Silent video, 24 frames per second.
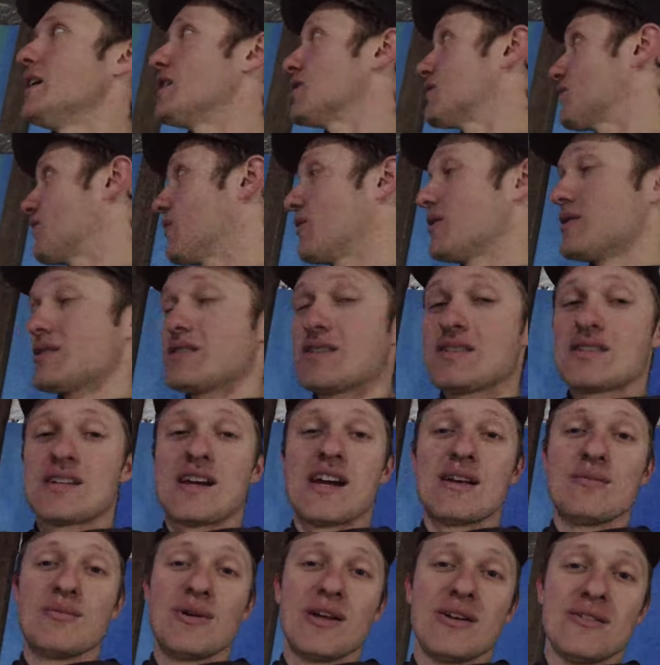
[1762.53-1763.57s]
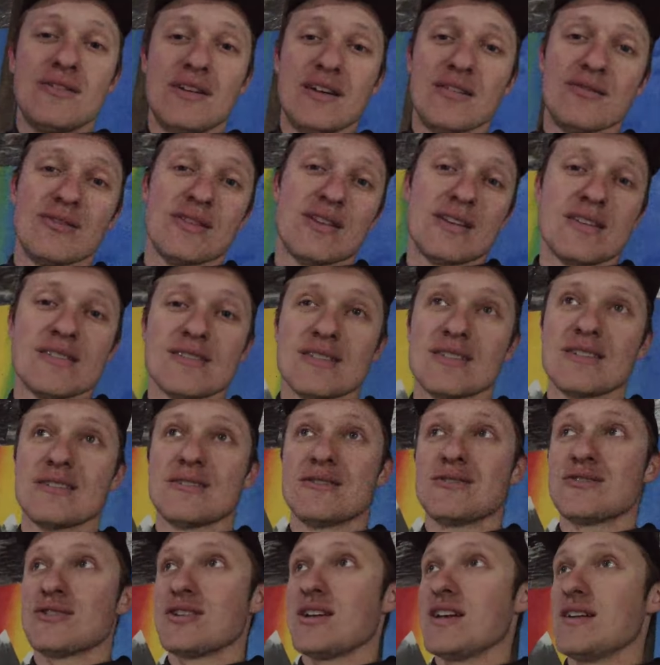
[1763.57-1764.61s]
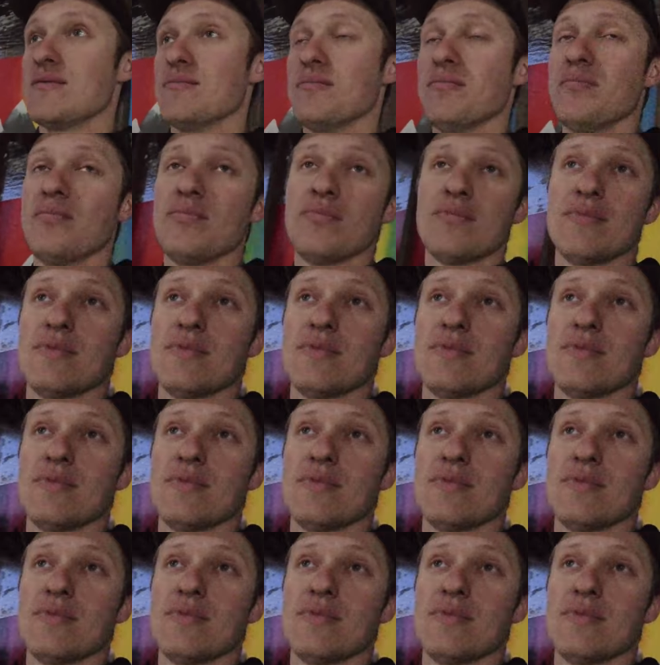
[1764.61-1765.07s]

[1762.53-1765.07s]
As far as the side metal, everything's in good shape.